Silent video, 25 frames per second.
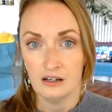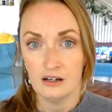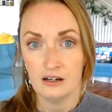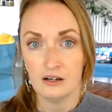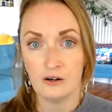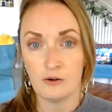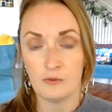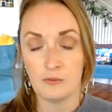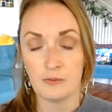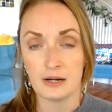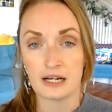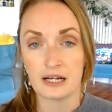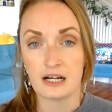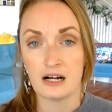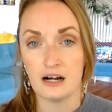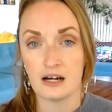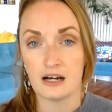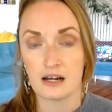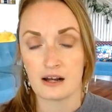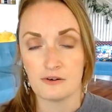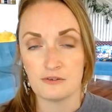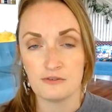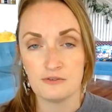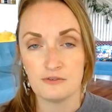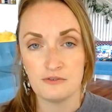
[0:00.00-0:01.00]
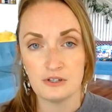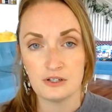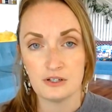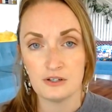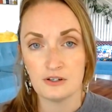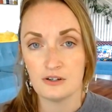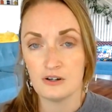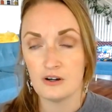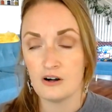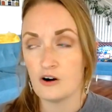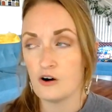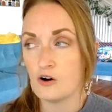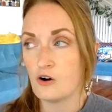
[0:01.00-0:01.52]
Oh my god, I would
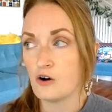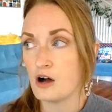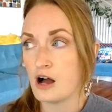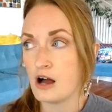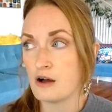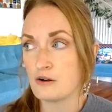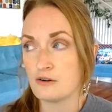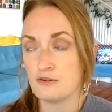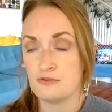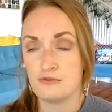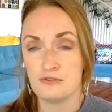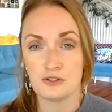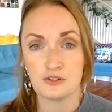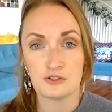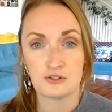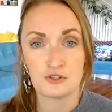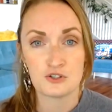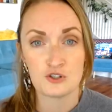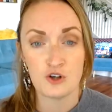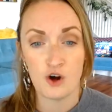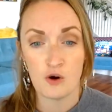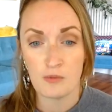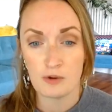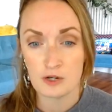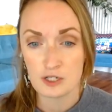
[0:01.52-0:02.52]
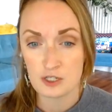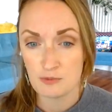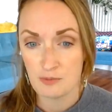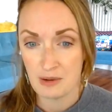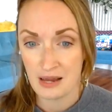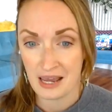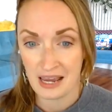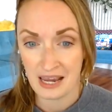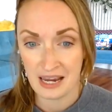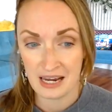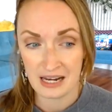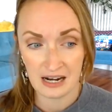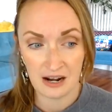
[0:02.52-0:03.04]
feel oh I would feel so much
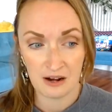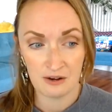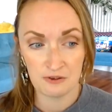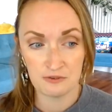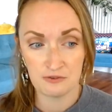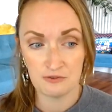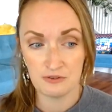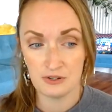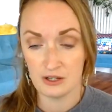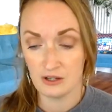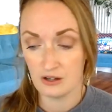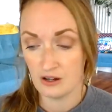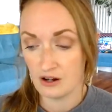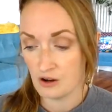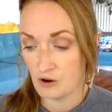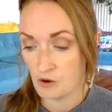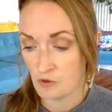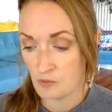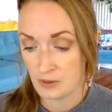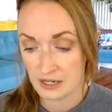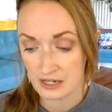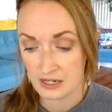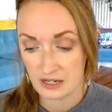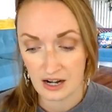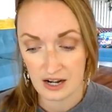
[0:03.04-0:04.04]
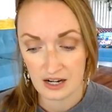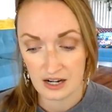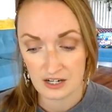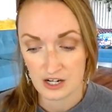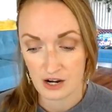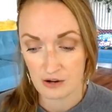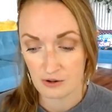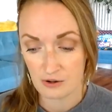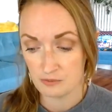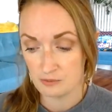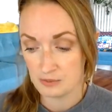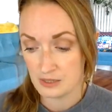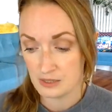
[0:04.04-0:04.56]
pain. I would feel oh my gosh, I
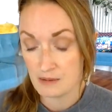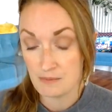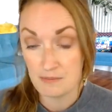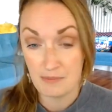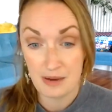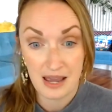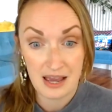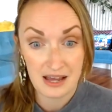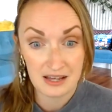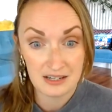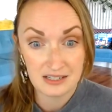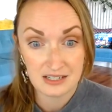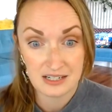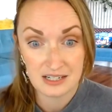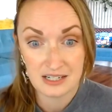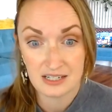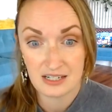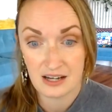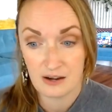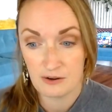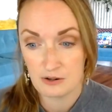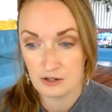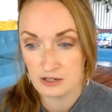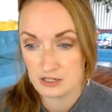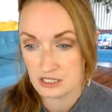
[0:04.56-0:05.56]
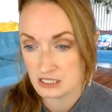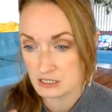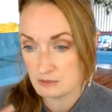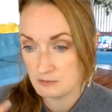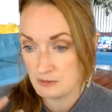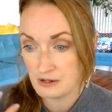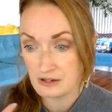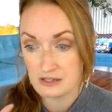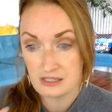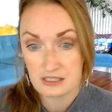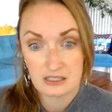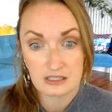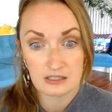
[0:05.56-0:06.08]
would be abandoned. I would
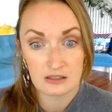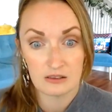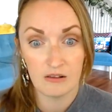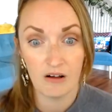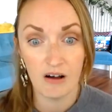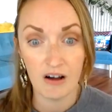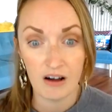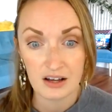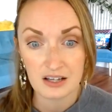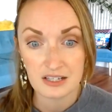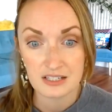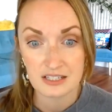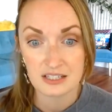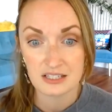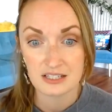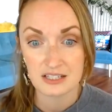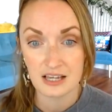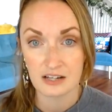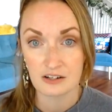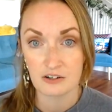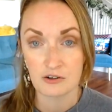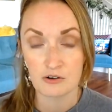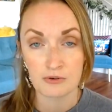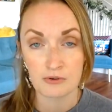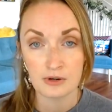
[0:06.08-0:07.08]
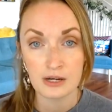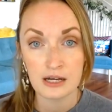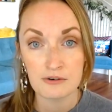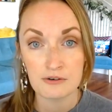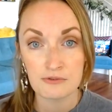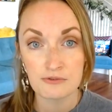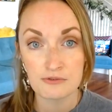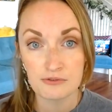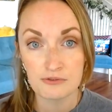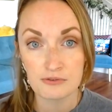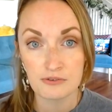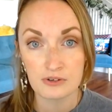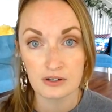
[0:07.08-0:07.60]
experience loss and grief.
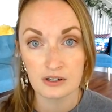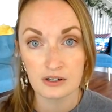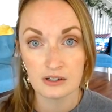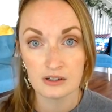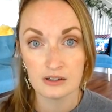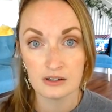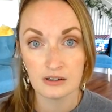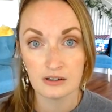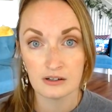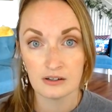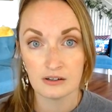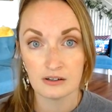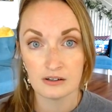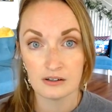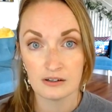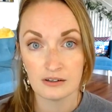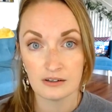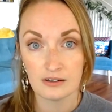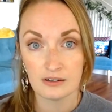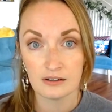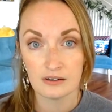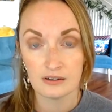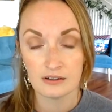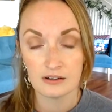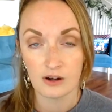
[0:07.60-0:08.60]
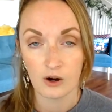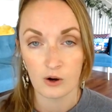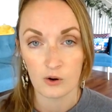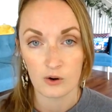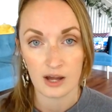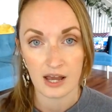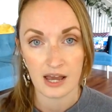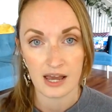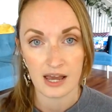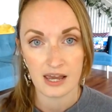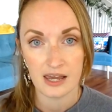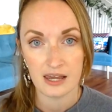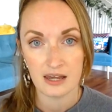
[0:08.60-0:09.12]

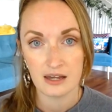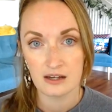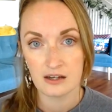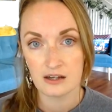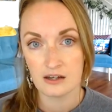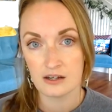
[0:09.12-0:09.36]
Okay?